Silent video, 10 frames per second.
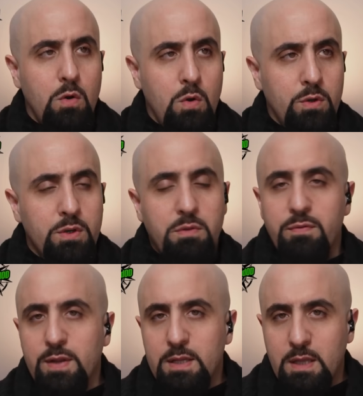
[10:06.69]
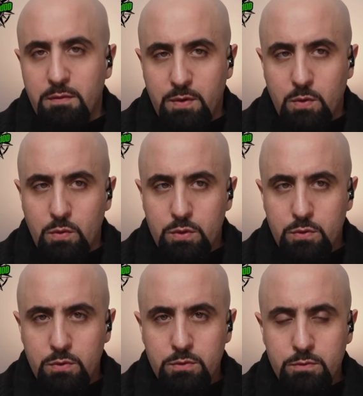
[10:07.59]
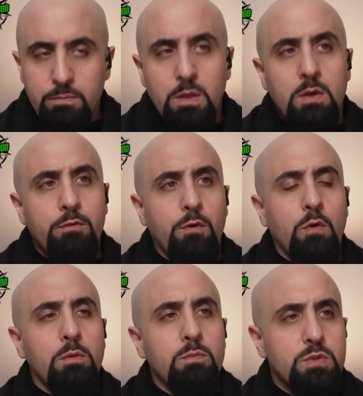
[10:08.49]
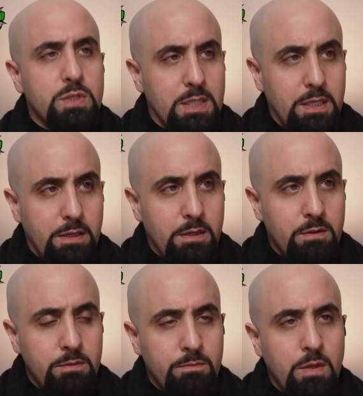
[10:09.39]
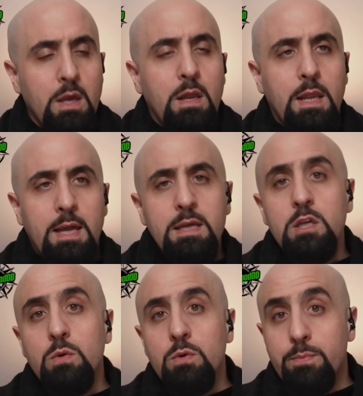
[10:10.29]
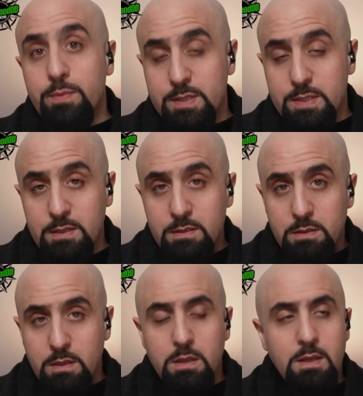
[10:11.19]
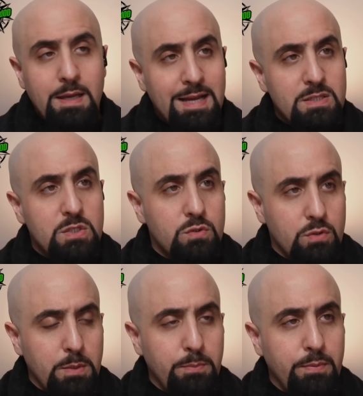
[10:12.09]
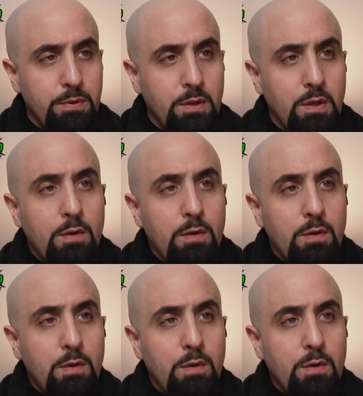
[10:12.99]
on the Philadelphia corridor for almost a year, like you were present in the Gaza Strip